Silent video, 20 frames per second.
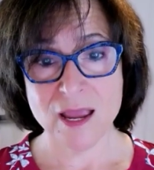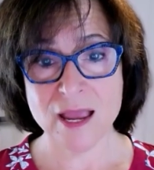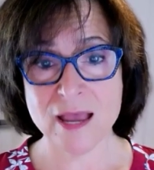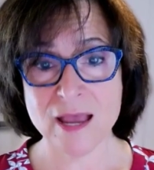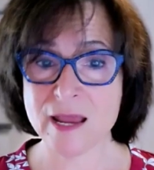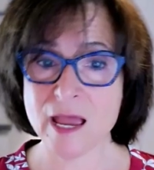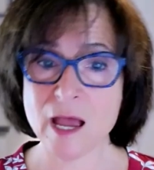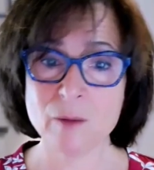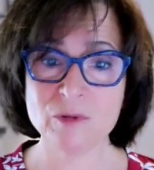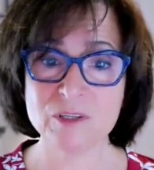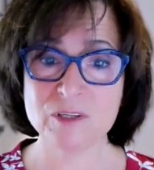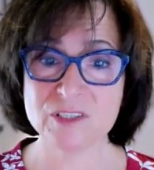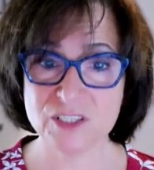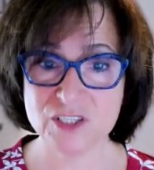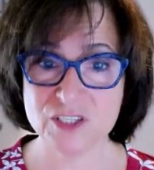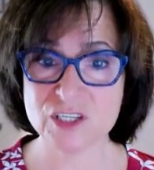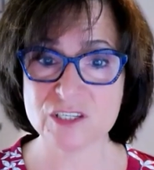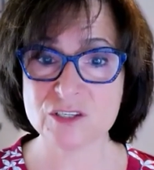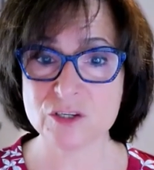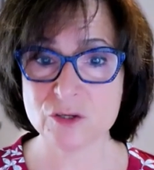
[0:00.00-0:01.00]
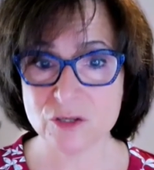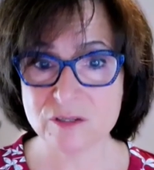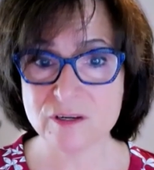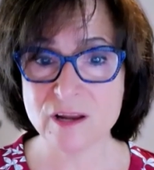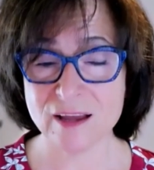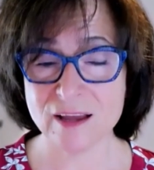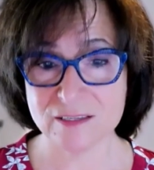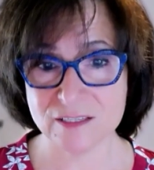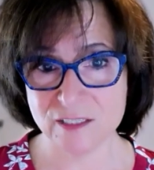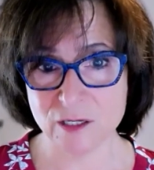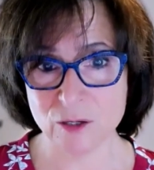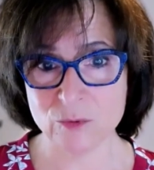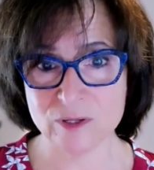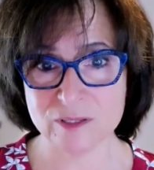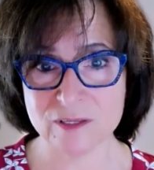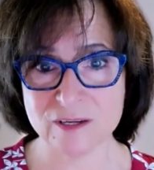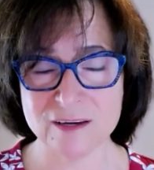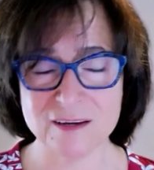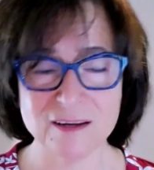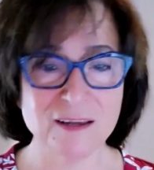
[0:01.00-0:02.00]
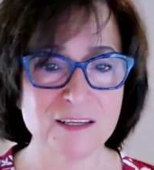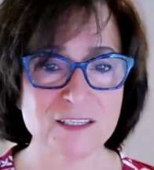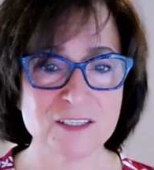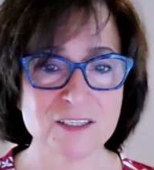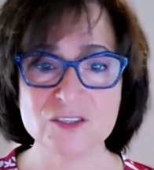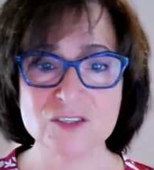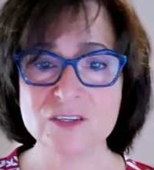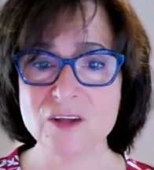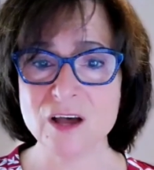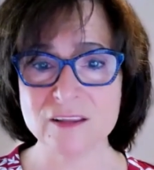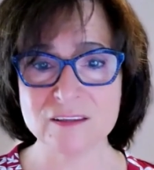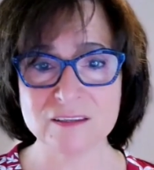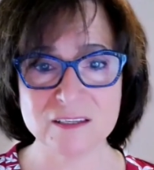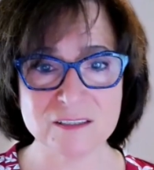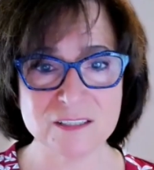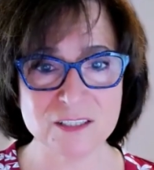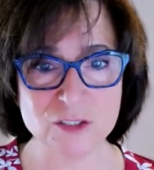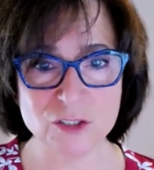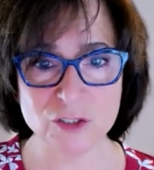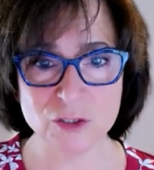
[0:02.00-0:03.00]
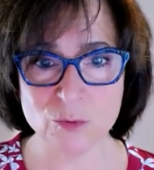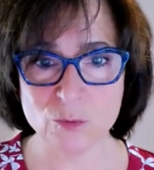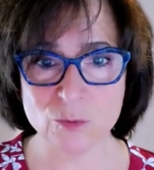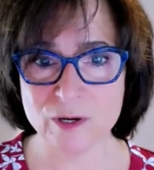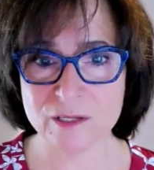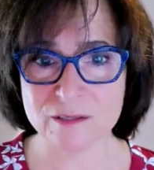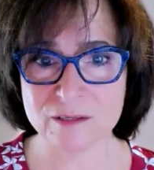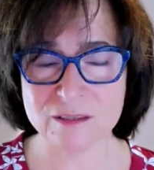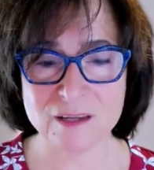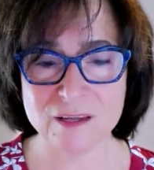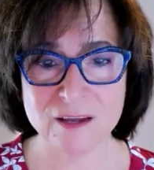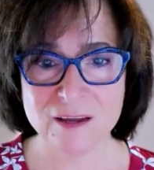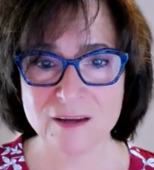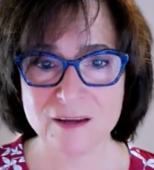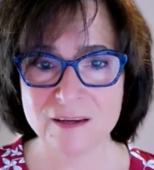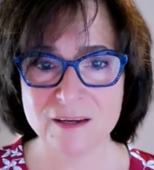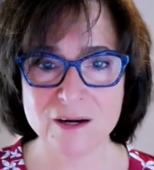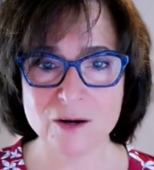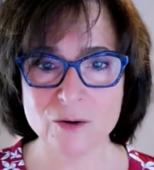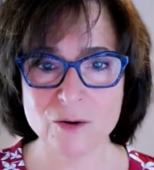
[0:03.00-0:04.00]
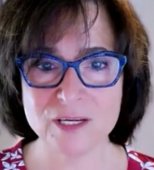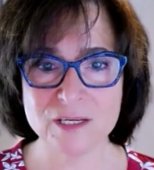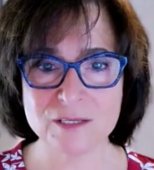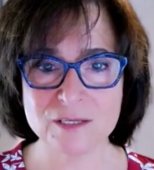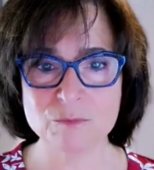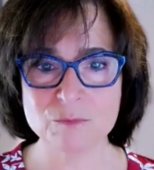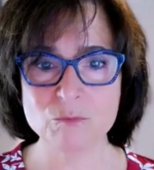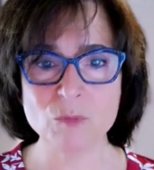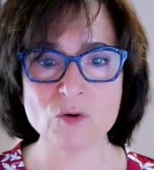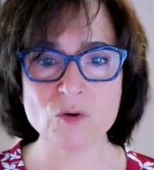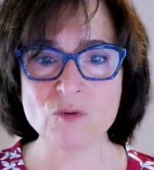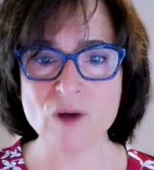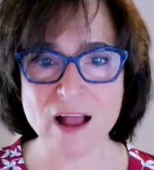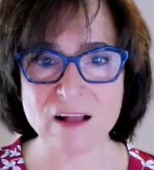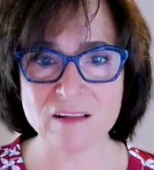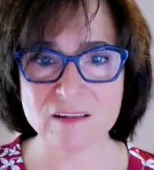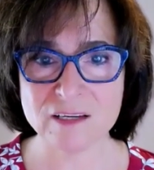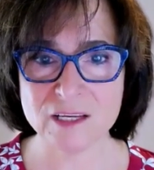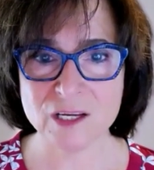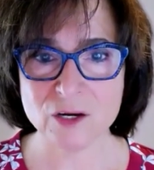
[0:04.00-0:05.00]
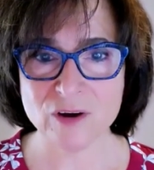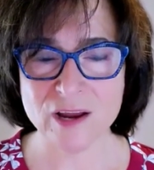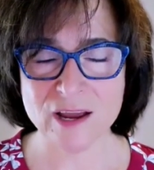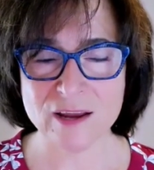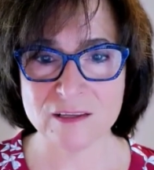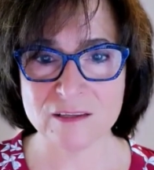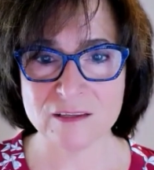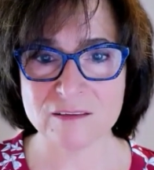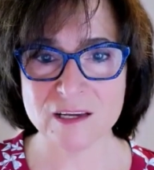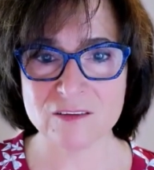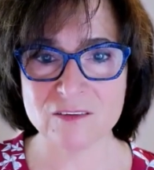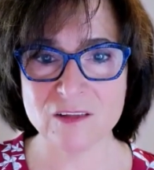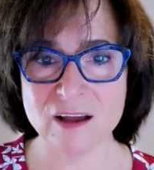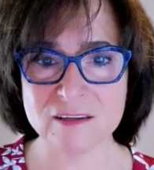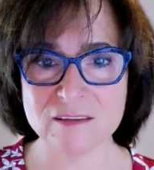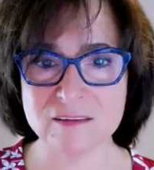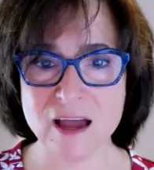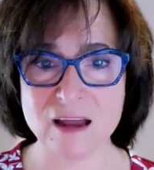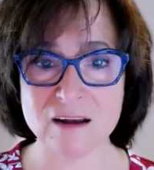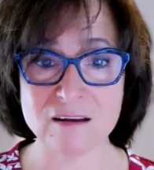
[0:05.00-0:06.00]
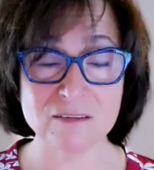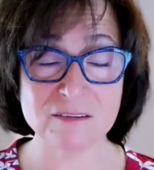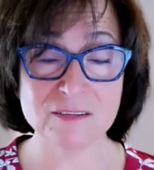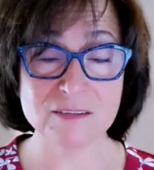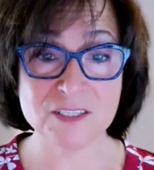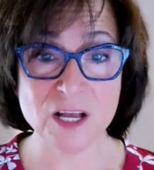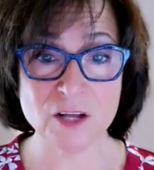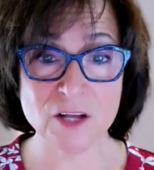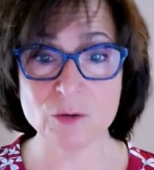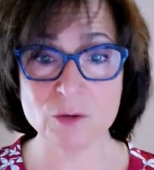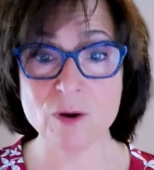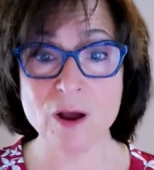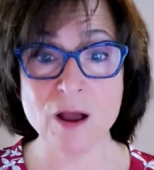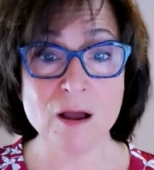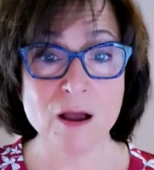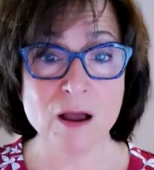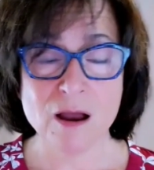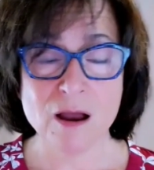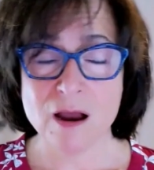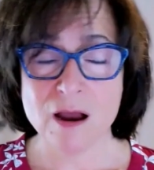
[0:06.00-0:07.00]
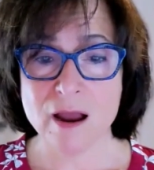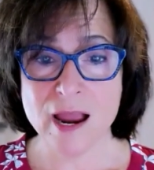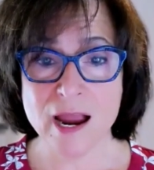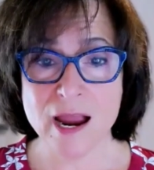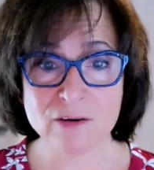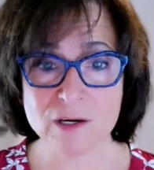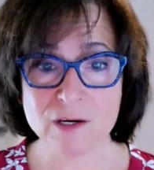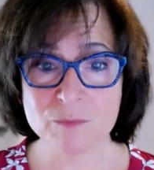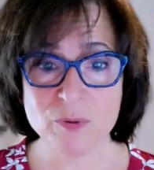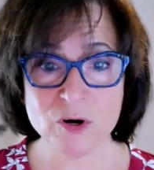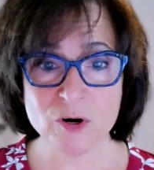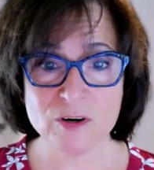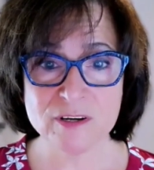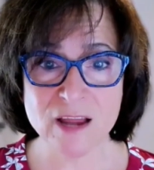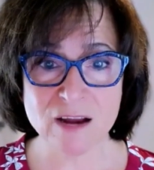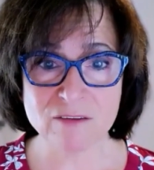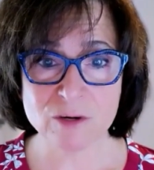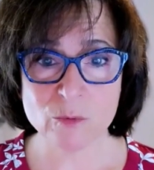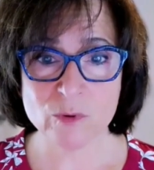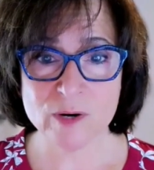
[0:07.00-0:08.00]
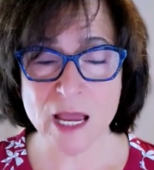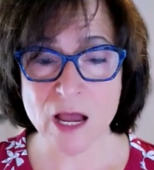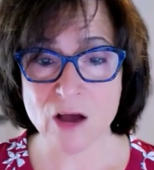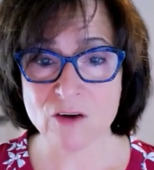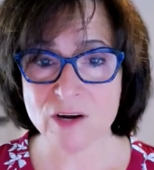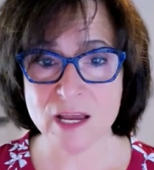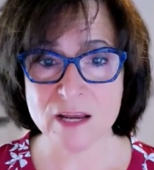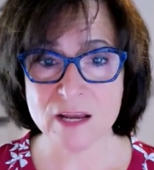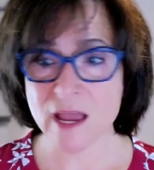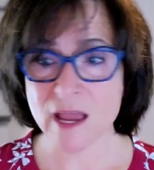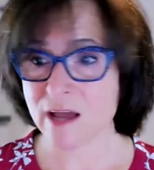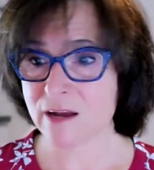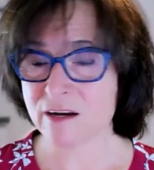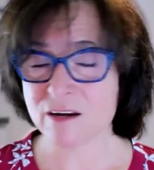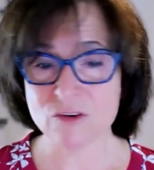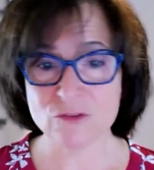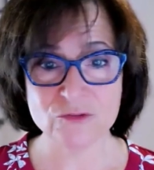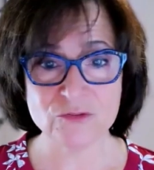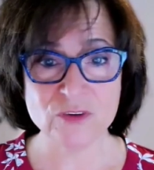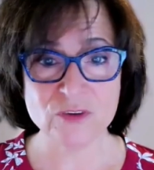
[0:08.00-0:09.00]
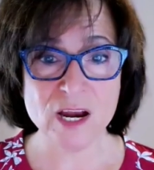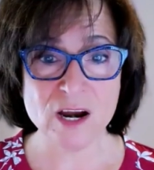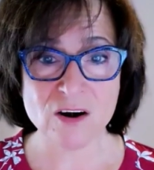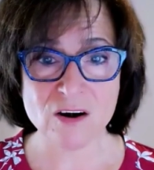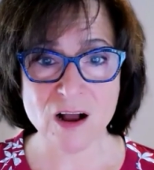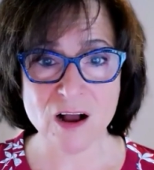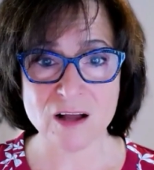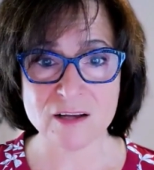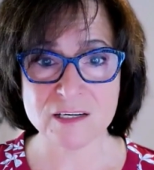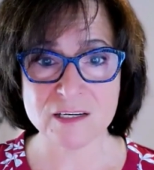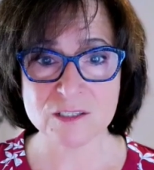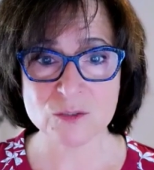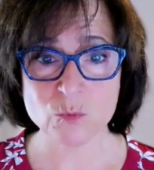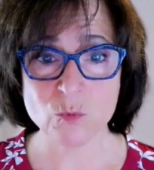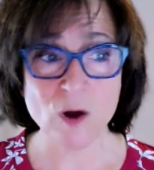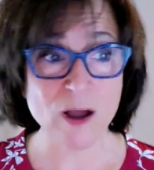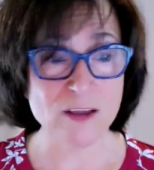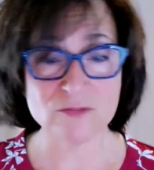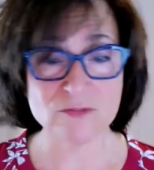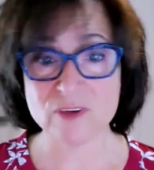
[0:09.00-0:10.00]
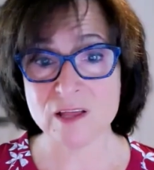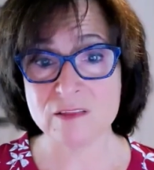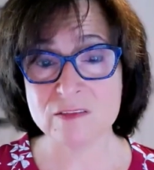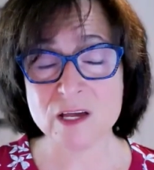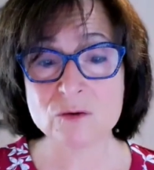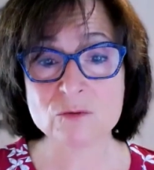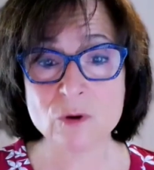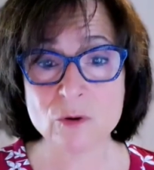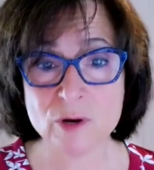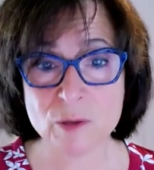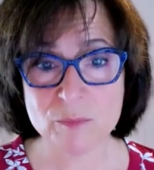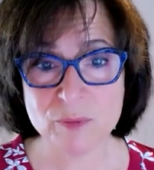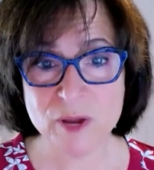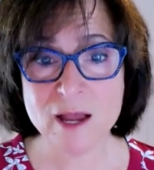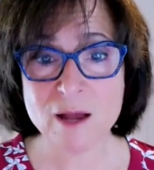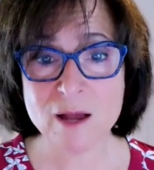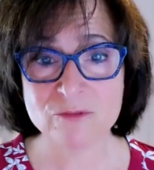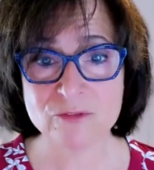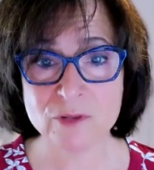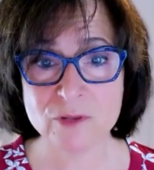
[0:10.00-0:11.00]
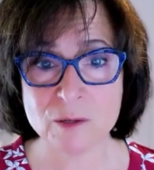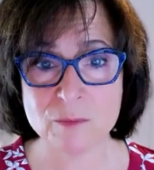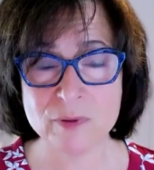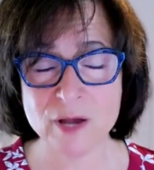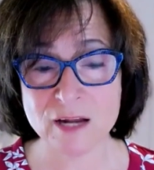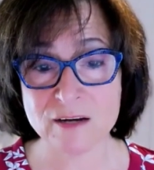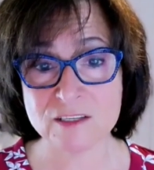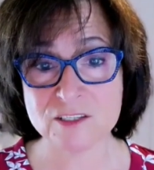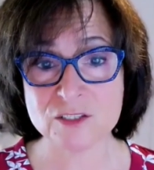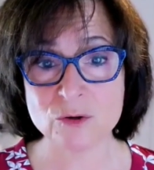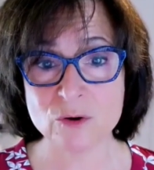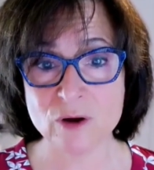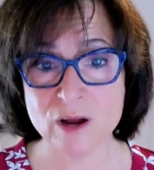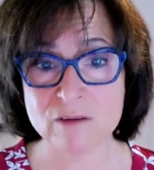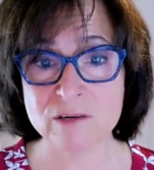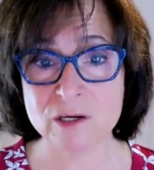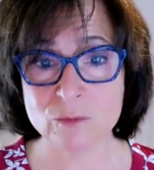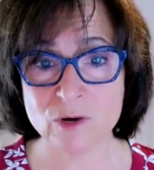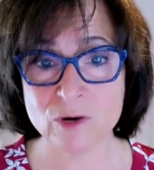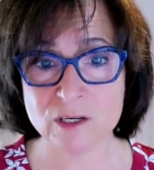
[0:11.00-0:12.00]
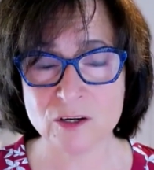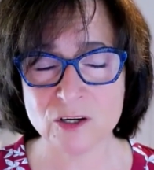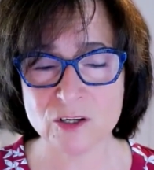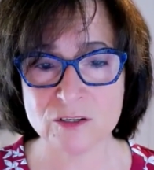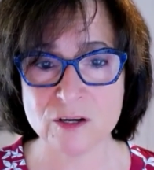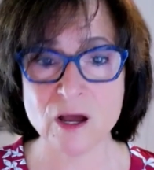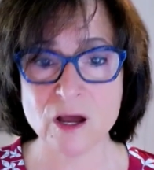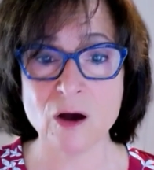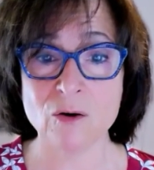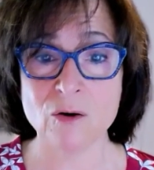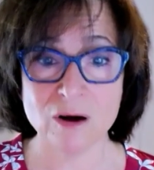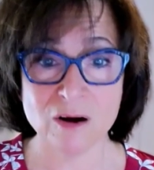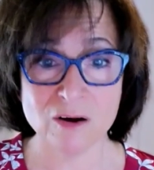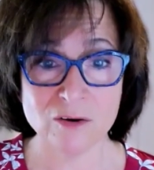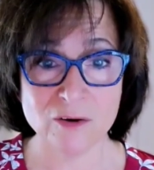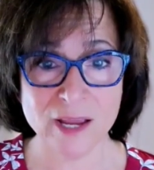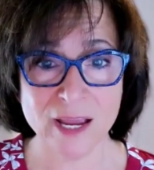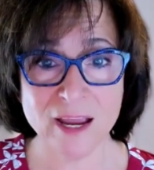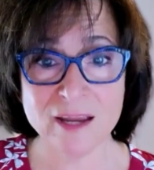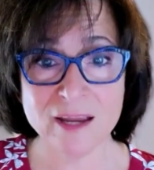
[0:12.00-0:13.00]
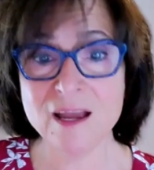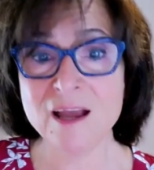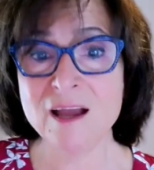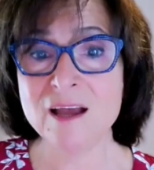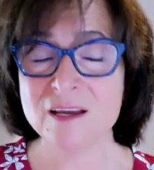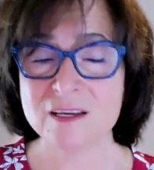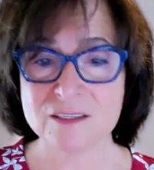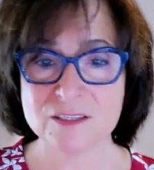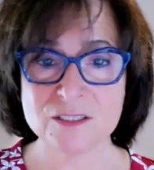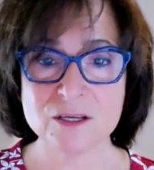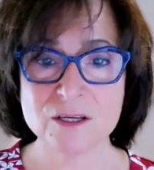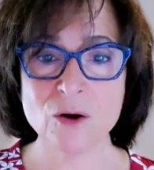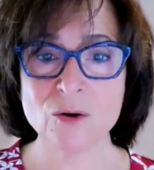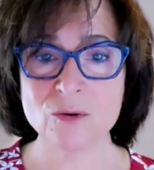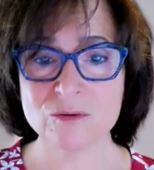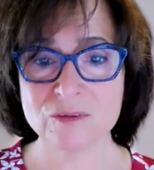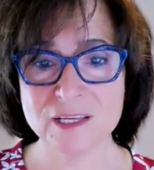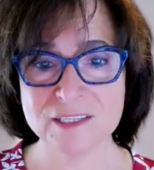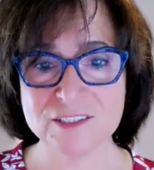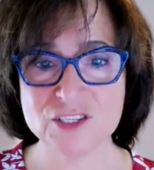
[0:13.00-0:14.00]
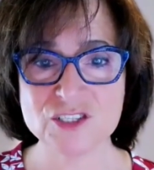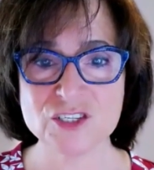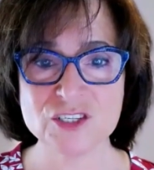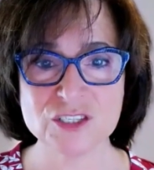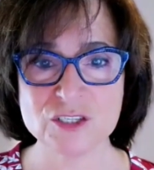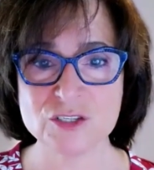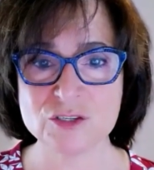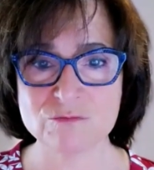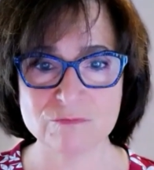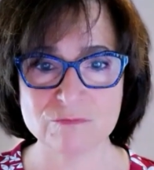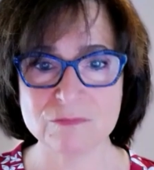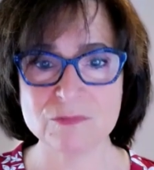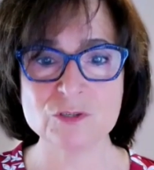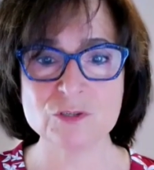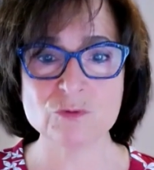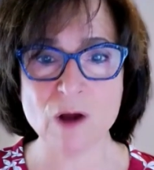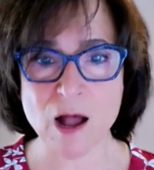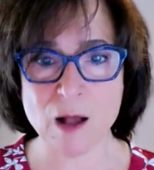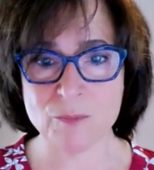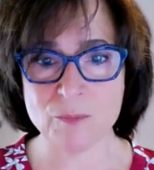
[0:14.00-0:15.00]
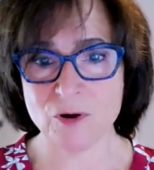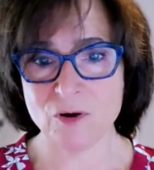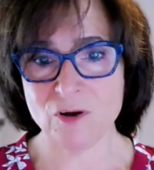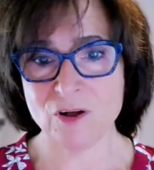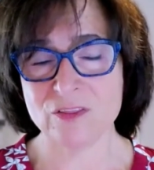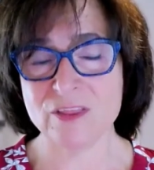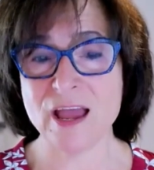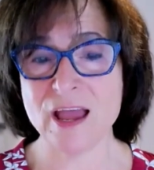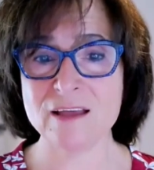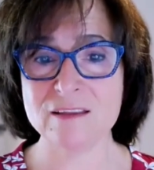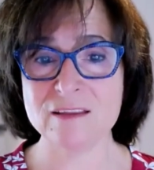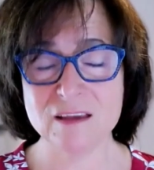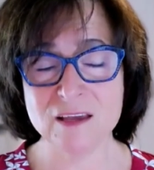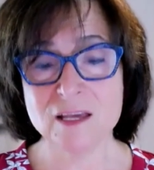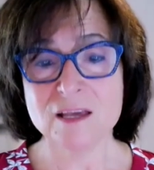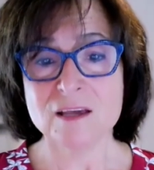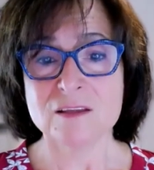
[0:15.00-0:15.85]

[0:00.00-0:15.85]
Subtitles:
And Hamilton just could not deal with it. Nothing to do with, you know, his morality or anything like that. I'll tell you, Aaron Burr never went out and had an affair on his wife and then wrote a pamphlet about it so everyone could know, okay? So let's just drop all that.